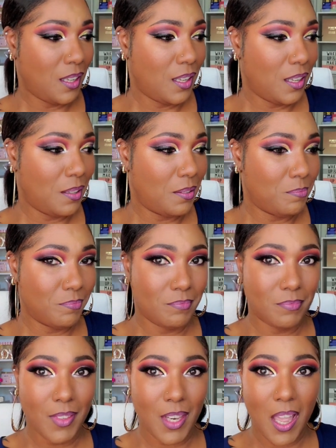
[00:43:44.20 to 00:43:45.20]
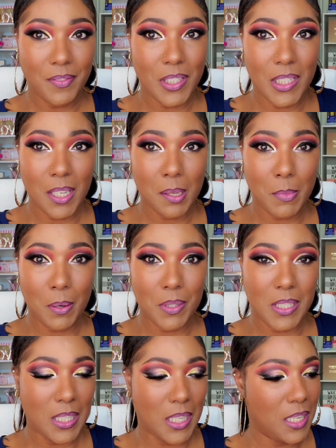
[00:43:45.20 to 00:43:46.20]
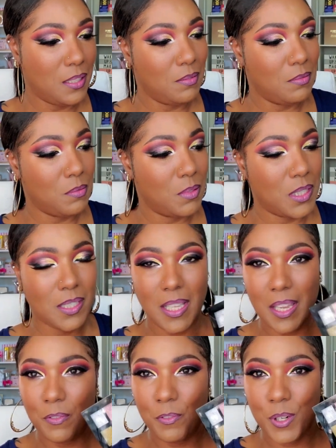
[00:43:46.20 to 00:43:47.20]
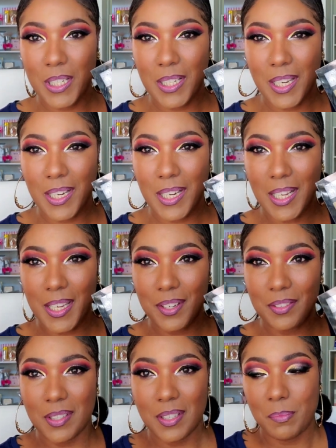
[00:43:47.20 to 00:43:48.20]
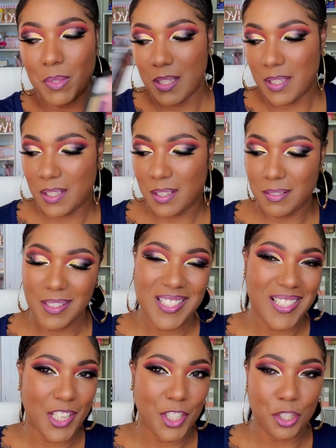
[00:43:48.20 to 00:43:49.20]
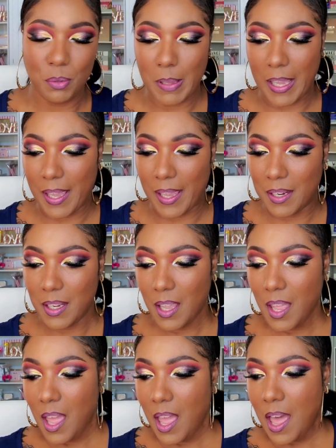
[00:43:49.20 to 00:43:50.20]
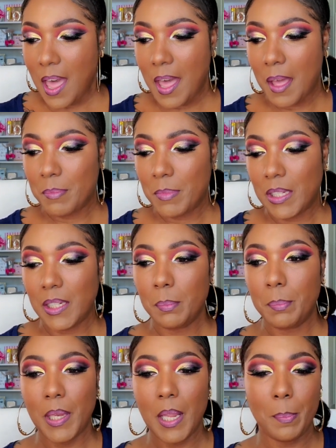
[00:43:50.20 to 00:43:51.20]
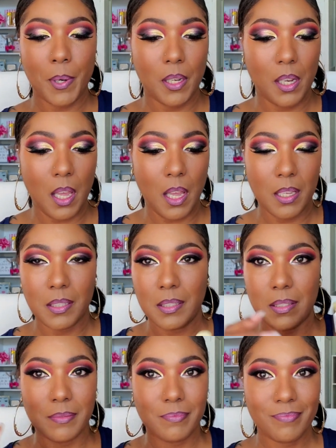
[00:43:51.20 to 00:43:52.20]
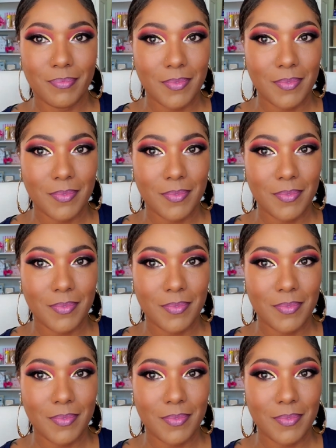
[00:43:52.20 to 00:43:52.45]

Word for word: Um, I have to look at my receipt. Was this like $14.99 or something? So that's not too bad. Um, the Lip Plumper Gloss,